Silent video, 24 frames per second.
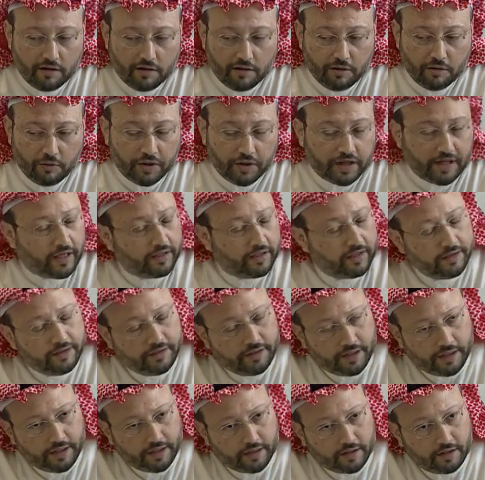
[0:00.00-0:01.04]
we cannot
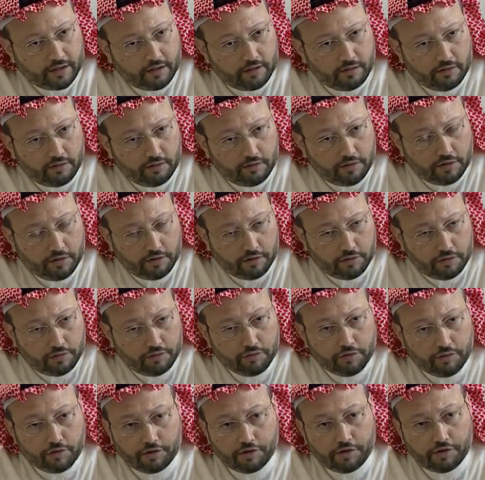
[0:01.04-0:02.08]
take
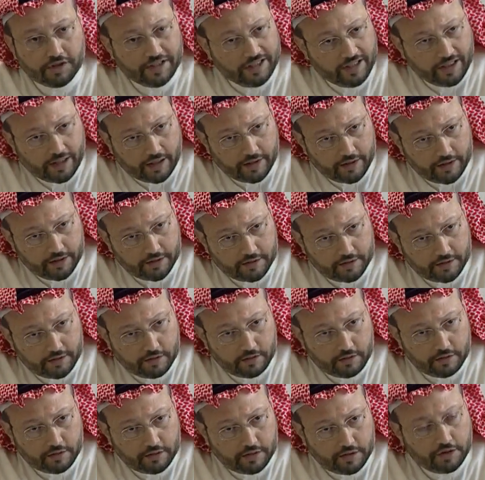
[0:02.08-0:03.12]
2 or 3 lines
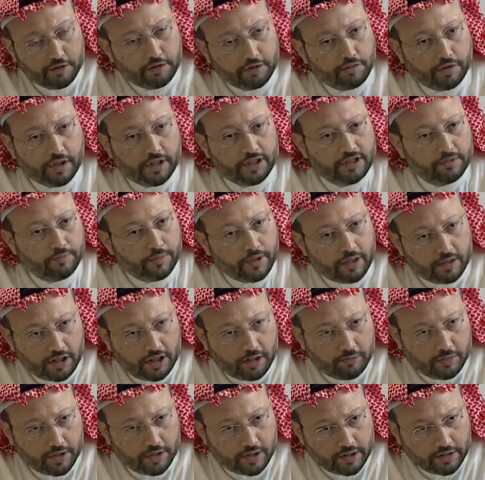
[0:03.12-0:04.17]
sent to us by the
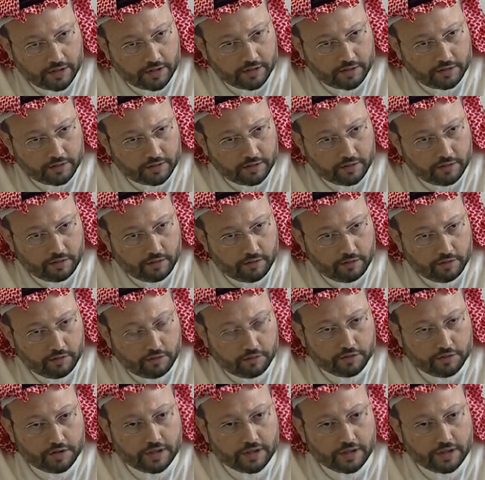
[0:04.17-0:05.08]
Americans to